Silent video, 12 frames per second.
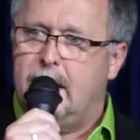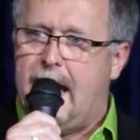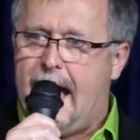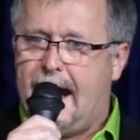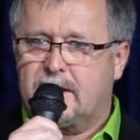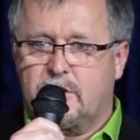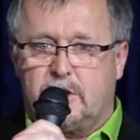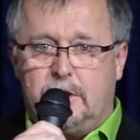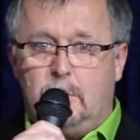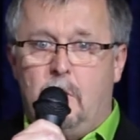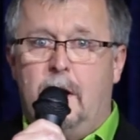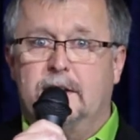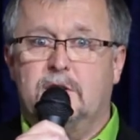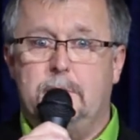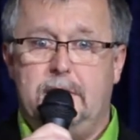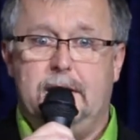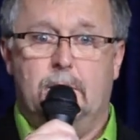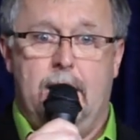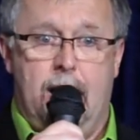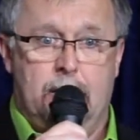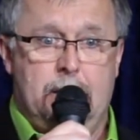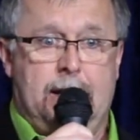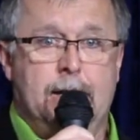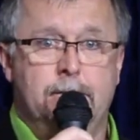actually want to be
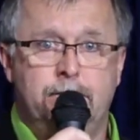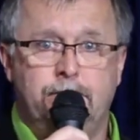around me.